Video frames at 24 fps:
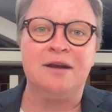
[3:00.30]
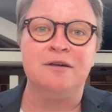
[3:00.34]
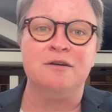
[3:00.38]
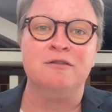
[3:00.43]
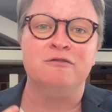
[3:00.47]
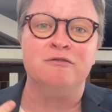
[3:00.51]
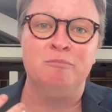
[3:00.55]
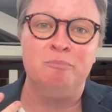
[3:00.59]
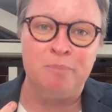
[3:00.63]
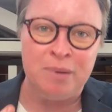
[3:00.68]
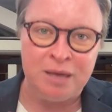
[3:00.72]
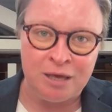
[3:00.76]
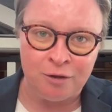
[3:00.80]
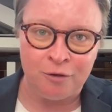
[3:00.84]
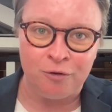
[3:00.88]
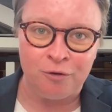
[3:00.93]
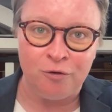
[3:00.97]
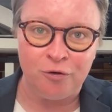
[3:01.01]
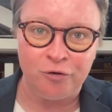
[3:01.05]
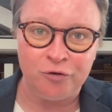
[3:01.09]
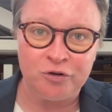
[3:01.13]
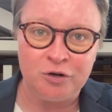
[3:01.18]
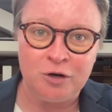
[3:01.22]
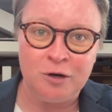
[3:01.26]
of
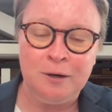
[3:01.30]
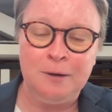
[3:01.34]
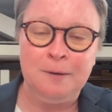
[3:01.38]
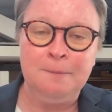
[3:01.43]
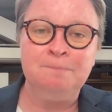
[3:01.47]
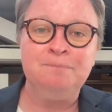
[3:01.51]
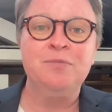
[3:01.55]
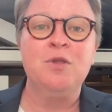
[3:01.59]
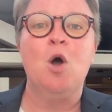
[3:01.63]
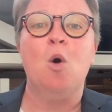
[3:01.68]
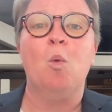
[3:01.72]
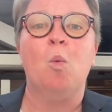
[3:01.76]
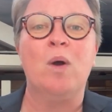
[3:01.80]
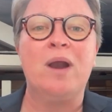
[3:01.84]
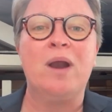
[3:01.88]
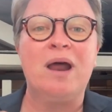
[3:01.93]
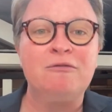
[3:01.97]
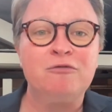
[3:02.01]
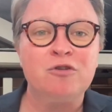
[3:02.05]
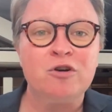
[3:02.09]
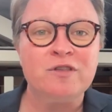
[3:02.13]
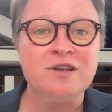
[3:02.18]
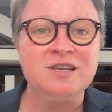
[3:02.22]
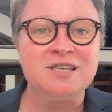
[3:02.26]
build.
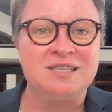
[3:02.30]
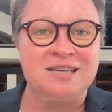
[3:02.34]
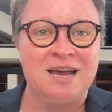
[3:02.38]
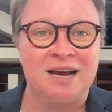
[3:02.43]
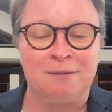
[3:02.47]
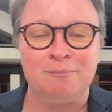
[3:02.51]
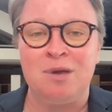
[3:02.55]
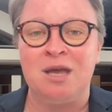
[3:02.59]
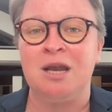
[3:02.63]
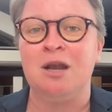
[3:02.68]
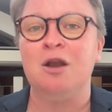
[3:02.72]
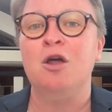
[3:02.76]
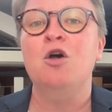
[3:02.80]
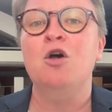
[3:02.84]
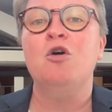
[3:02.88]
Whatever the segment,